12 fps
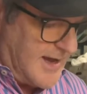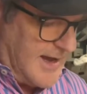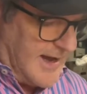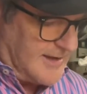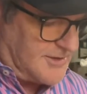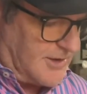
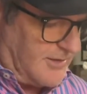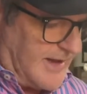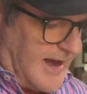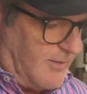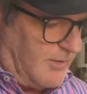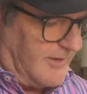And so
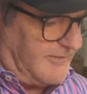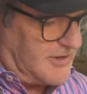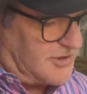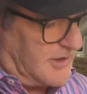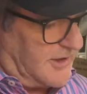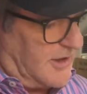that will
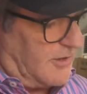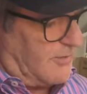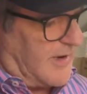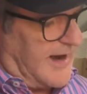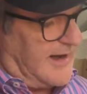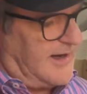eventually go right